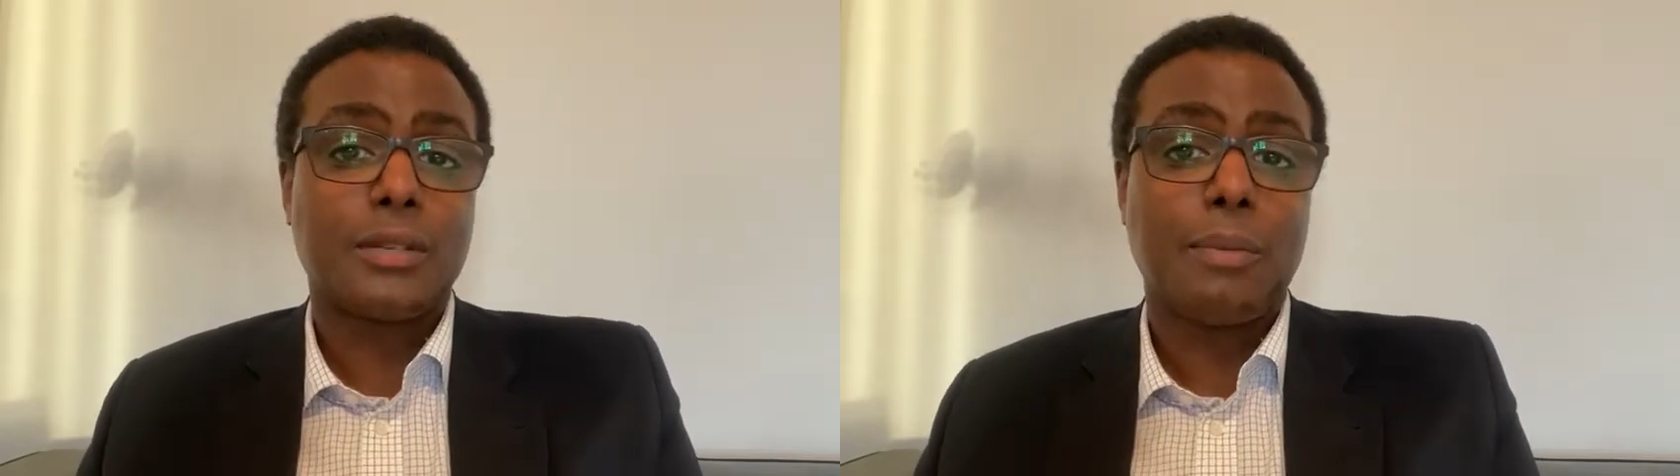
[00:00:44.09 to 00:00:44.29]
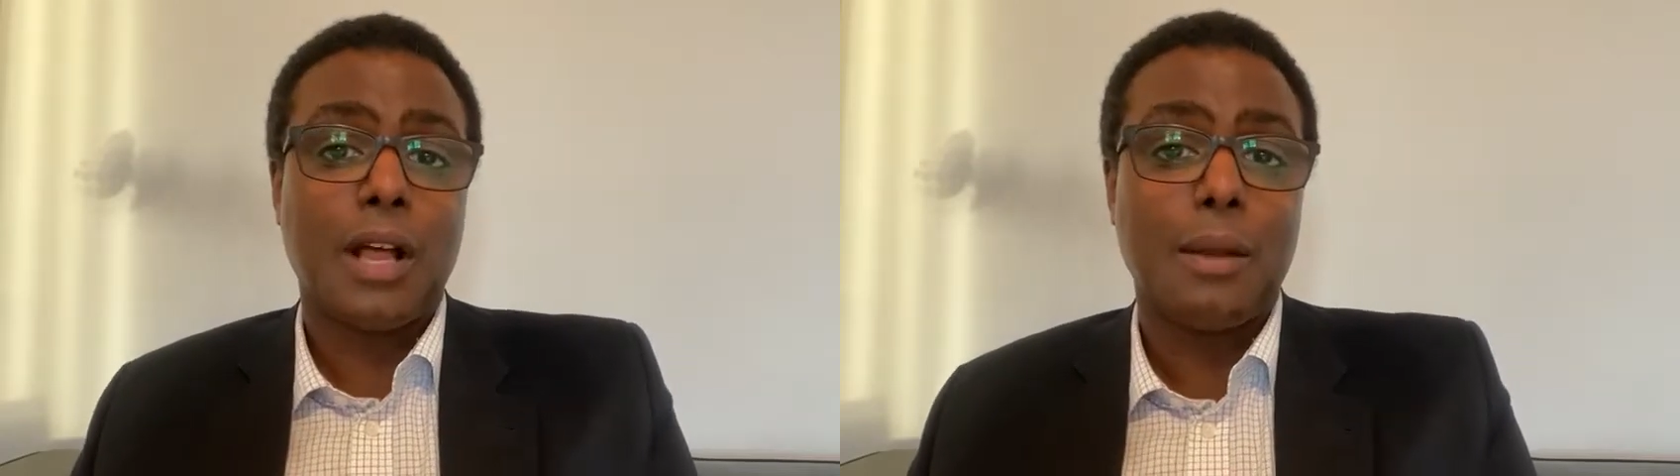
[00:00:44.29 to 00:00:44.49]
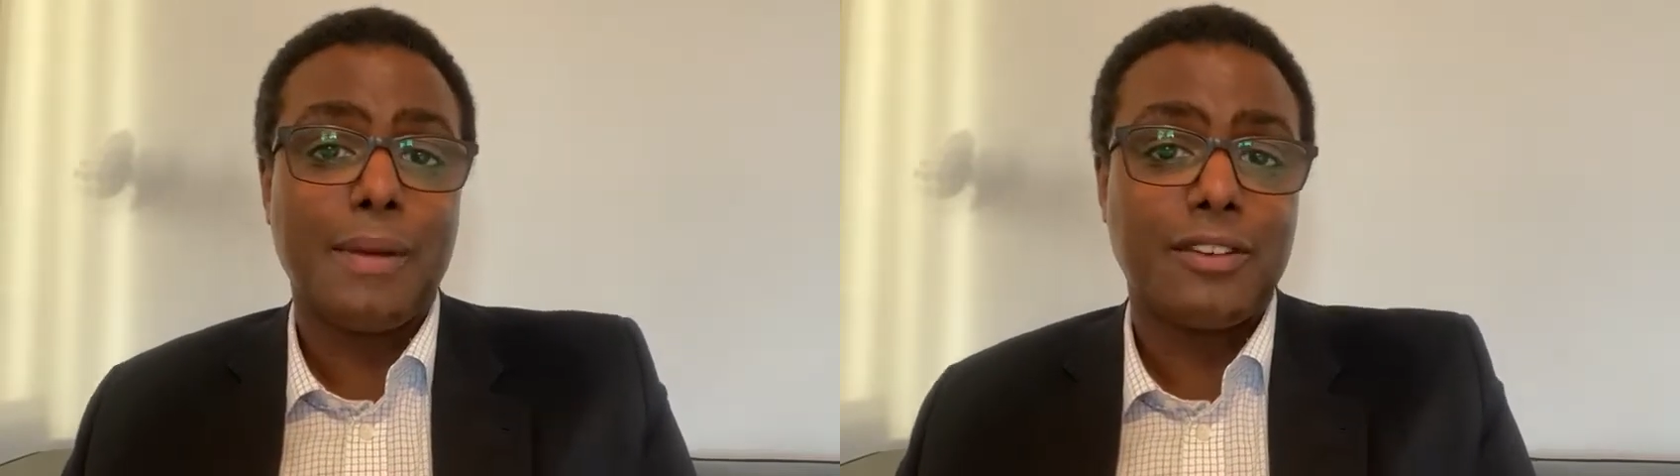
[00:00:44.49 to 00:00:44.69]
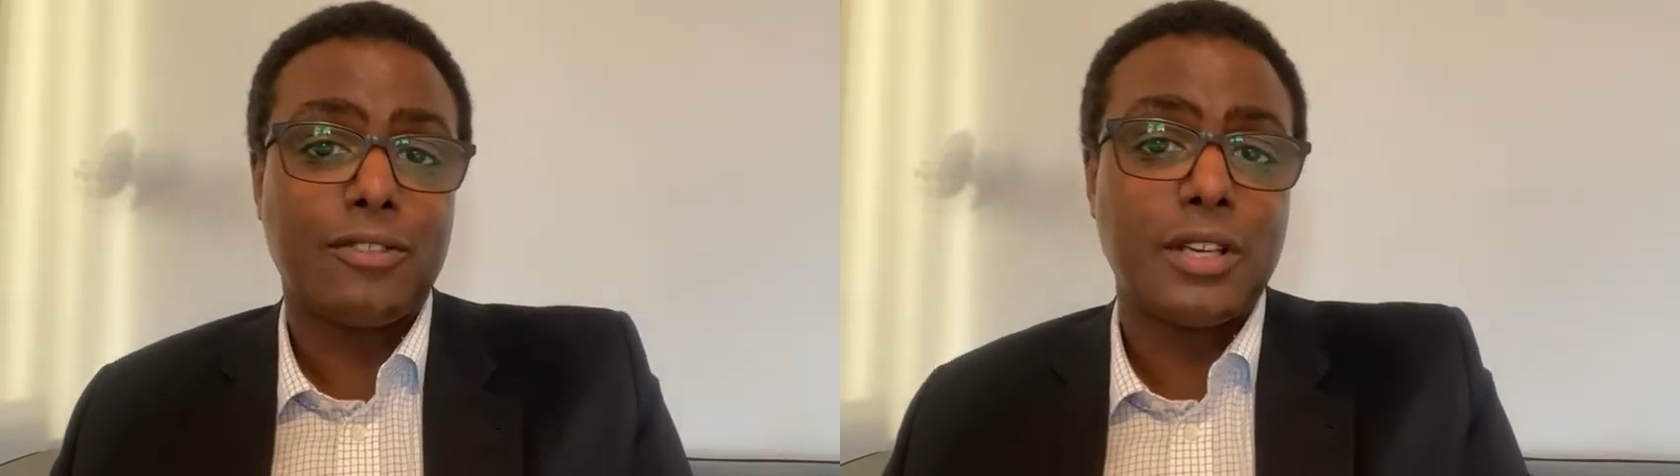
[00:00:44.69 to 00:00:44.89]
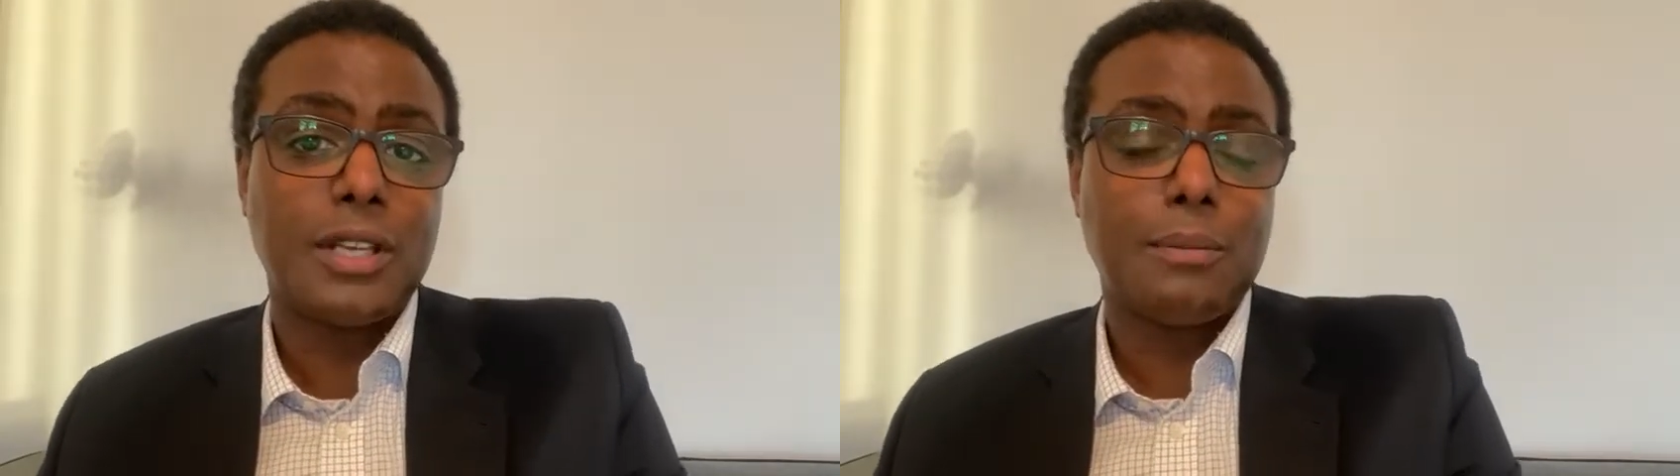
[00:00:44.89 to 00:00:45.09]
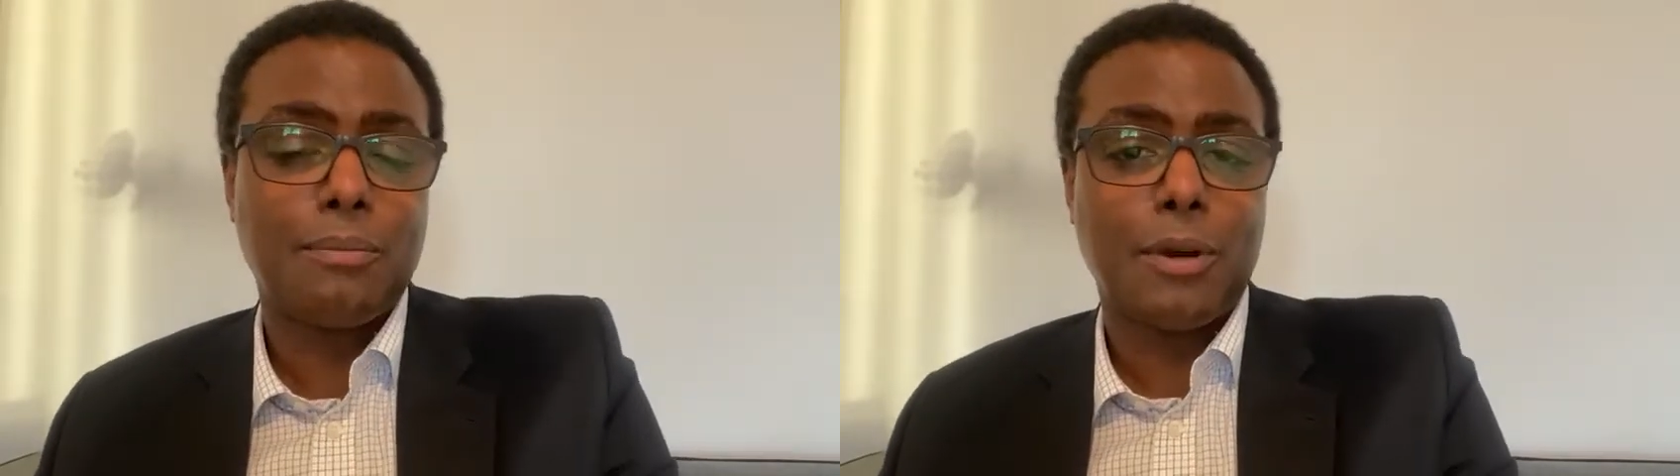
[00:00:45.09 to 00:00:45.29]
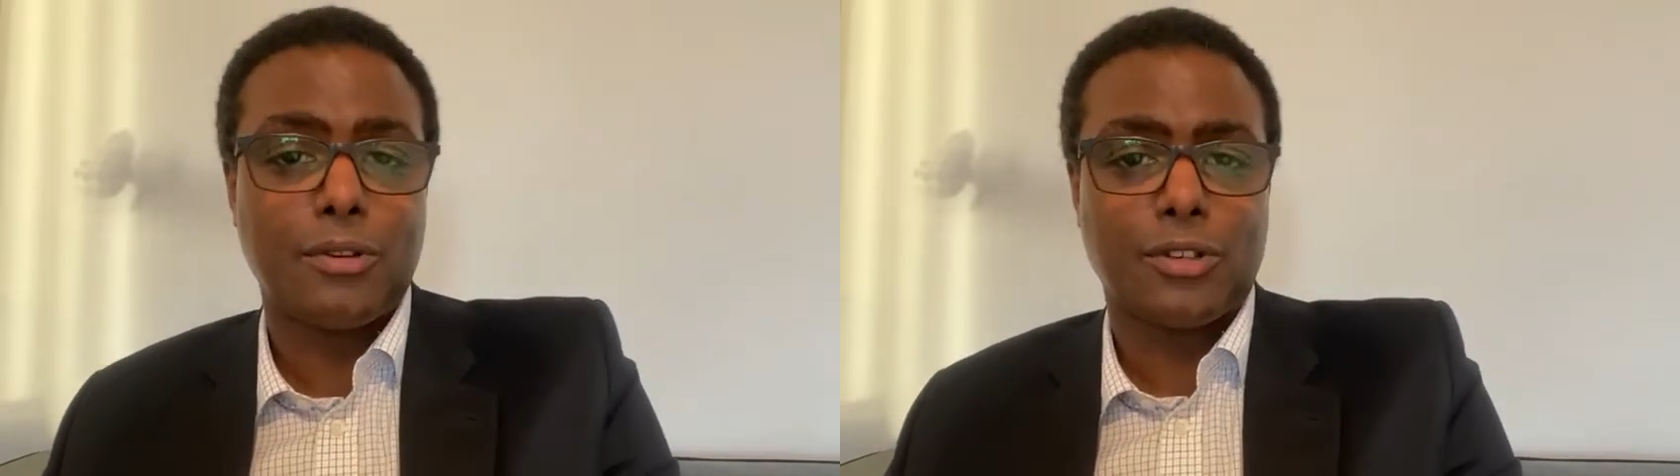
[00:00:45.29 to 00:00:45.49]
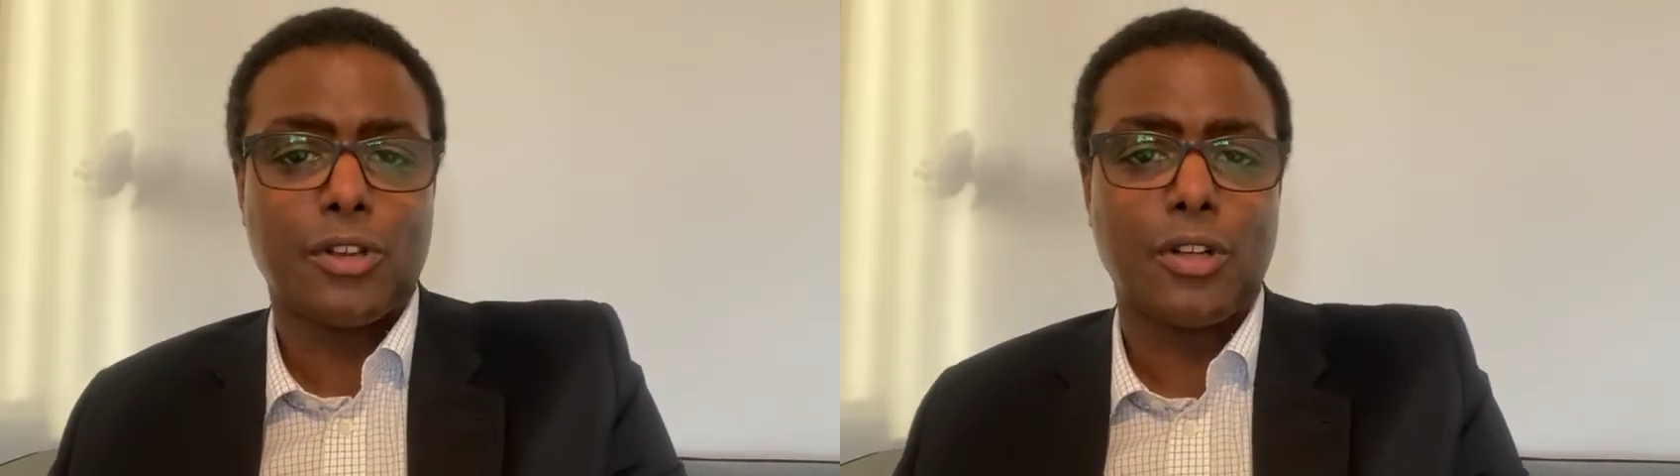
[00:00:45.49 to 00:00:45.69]
parliamentary
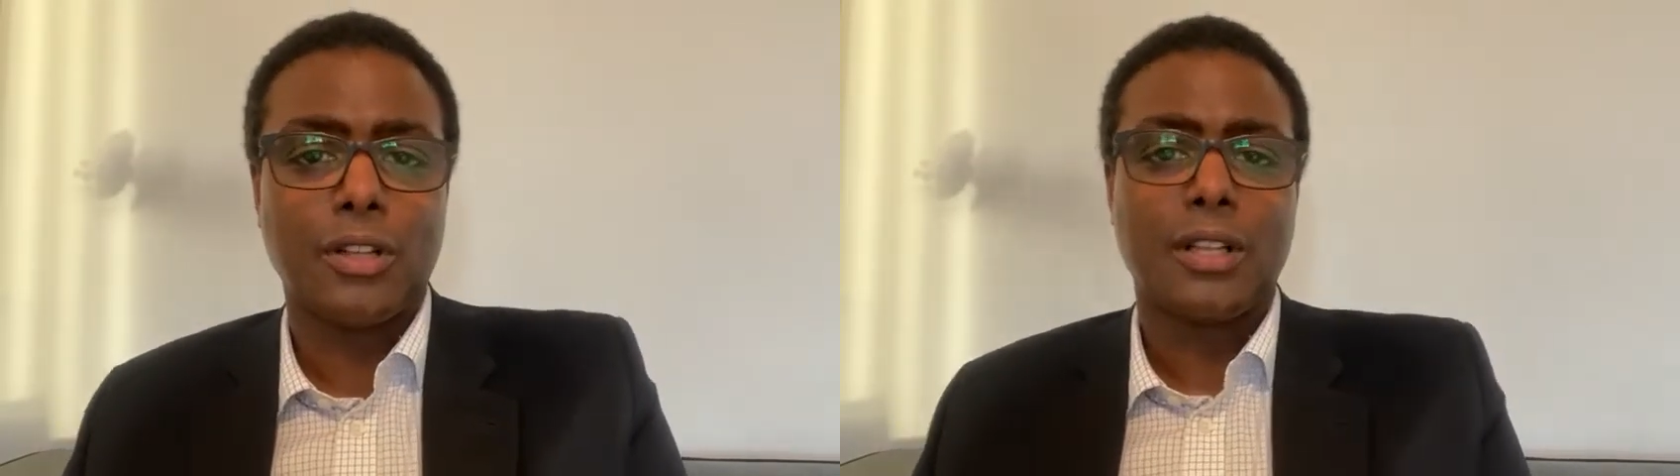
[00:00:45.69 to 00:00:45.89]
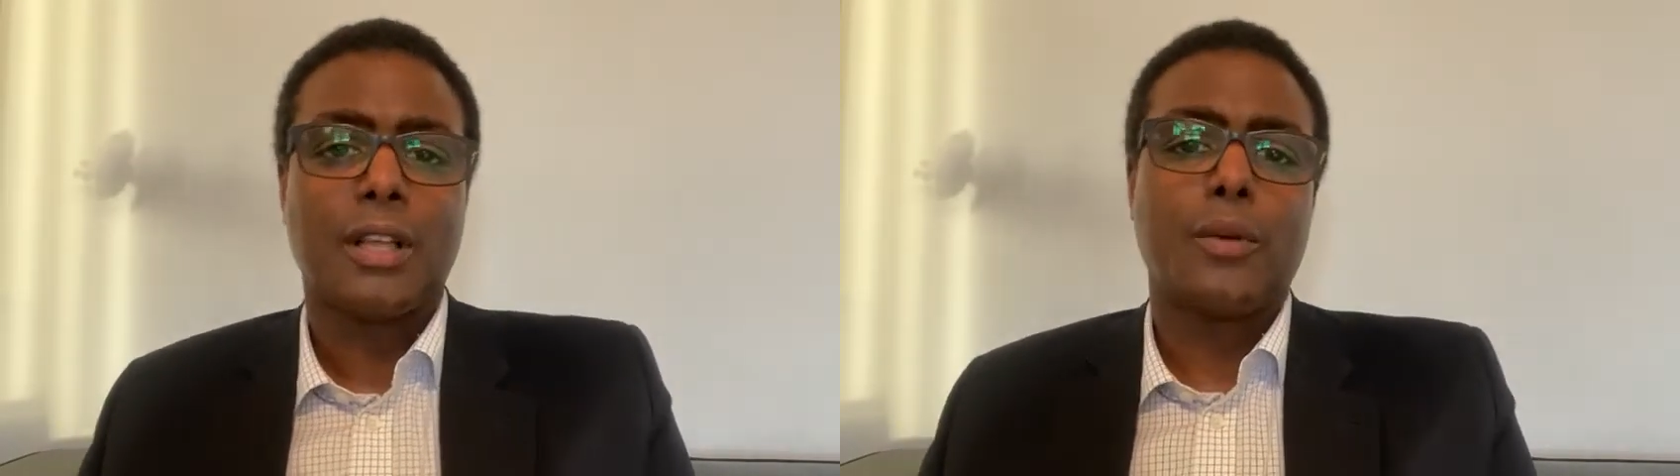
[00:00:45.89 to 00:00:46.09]
protocol,